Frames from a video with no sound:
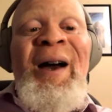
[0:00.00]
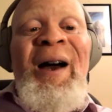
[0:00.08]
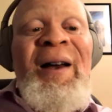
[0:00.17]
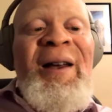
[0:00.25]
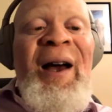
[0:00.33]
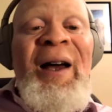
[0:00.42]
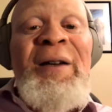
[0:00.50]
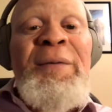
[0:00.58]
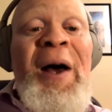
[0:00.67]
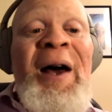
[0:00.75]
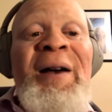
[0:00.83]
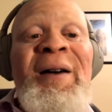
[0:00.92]
a kind of
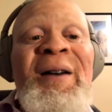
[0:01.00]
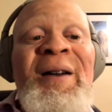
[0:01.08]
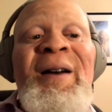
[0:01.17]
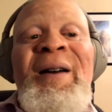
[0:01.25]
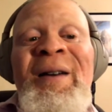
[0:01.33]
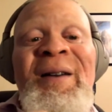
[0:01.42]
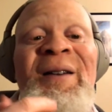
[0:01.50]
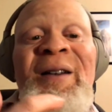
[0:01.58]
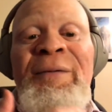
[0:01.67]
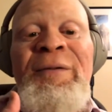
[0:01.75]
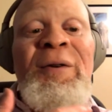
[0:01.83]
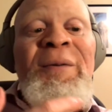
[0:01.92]
a, a, it
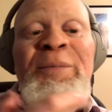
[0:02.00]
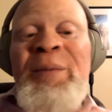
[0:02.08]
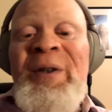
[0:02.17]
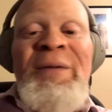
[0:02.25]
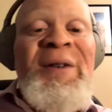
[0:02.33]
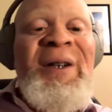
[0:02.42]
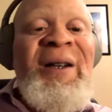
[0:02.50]
gives you a bit of an